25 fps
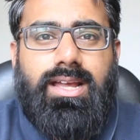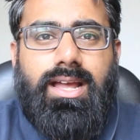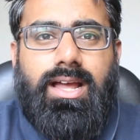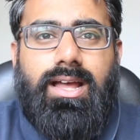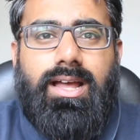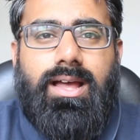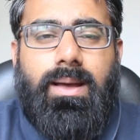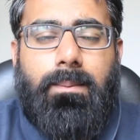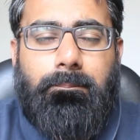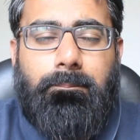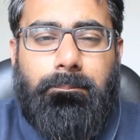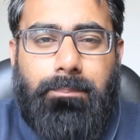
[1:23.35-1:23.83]

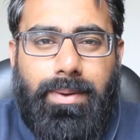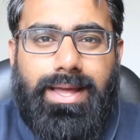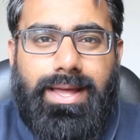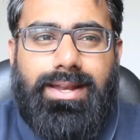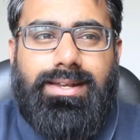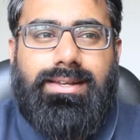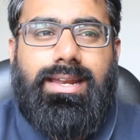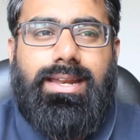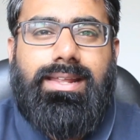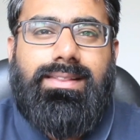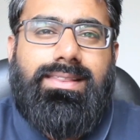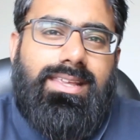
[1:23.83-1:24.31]

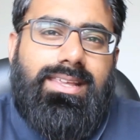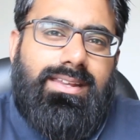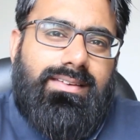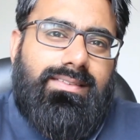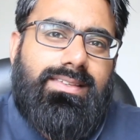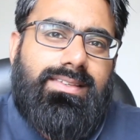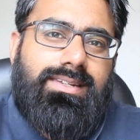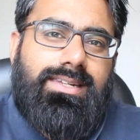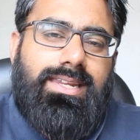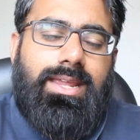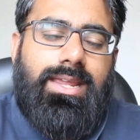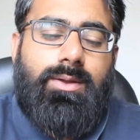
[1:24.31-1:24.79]
But at the end
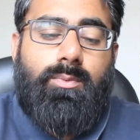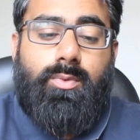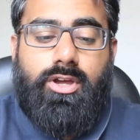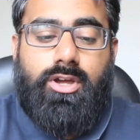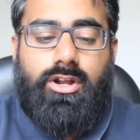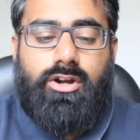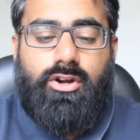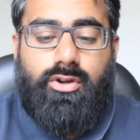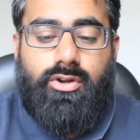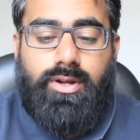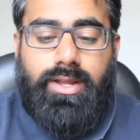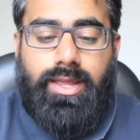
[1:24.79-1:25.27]
of the day, we
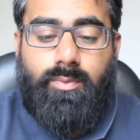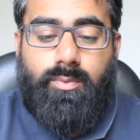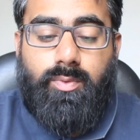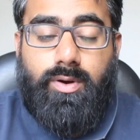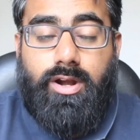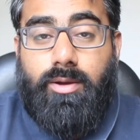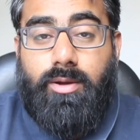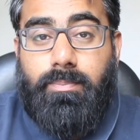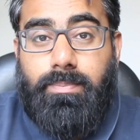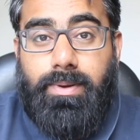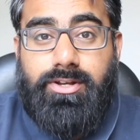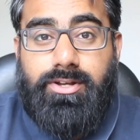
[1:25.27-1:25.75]
got to look at
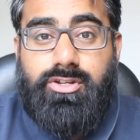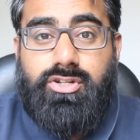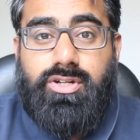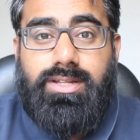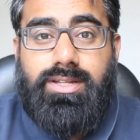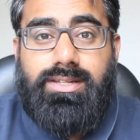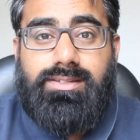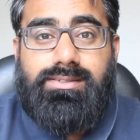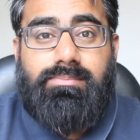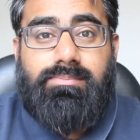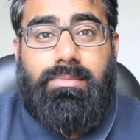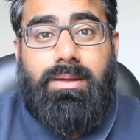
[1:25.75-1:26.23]
what our
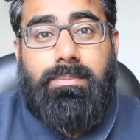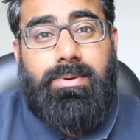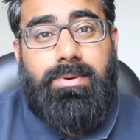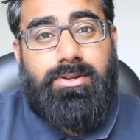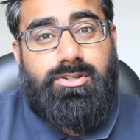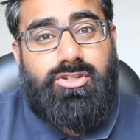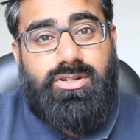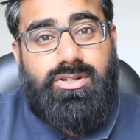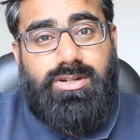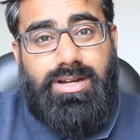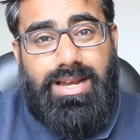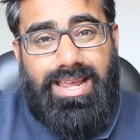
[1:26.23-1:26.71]
budget is, and my
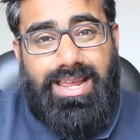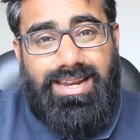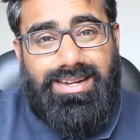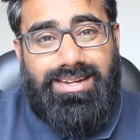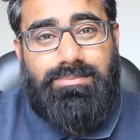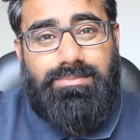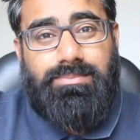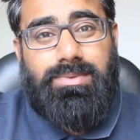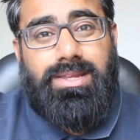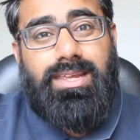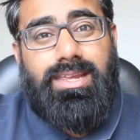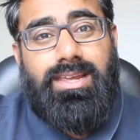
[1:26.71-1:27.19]
budget
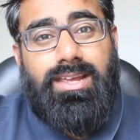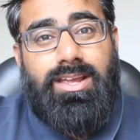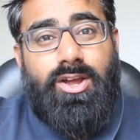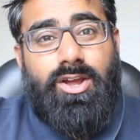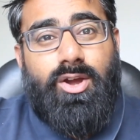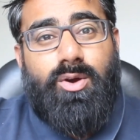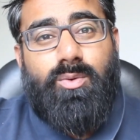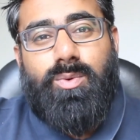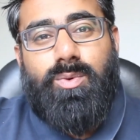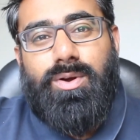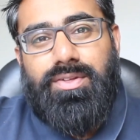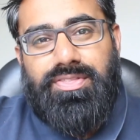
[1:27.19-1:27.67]
landed me
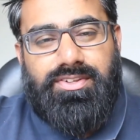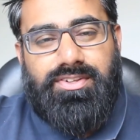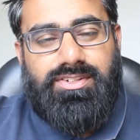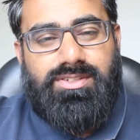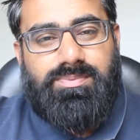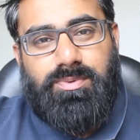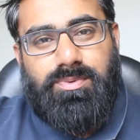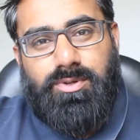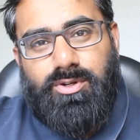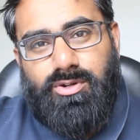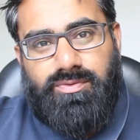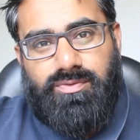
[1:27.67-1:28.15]
with
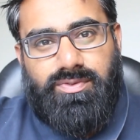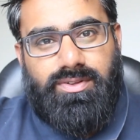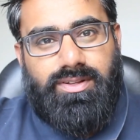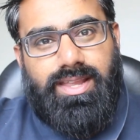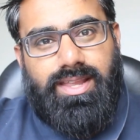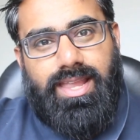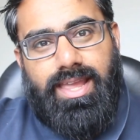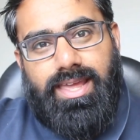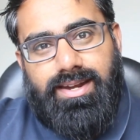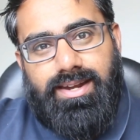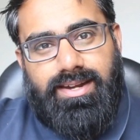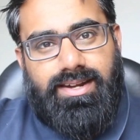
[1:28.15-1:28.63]
this beautiful
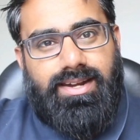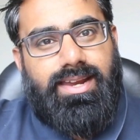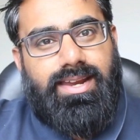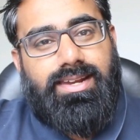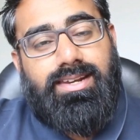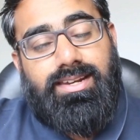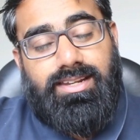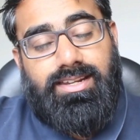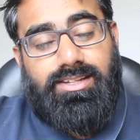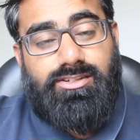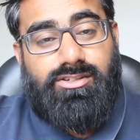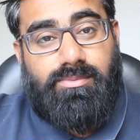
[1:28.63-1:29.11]
Canon
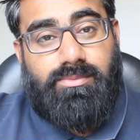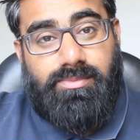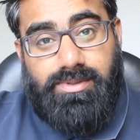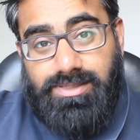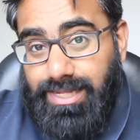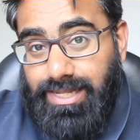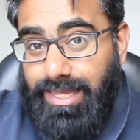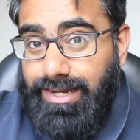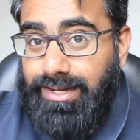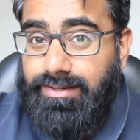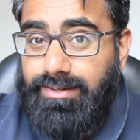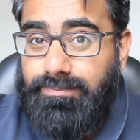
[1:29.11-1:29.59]
90D. So I'm
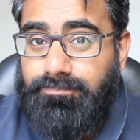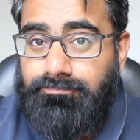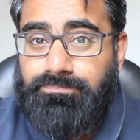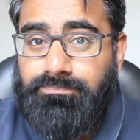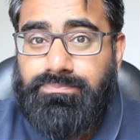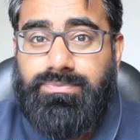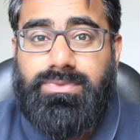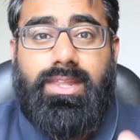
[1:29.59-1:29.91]
excited.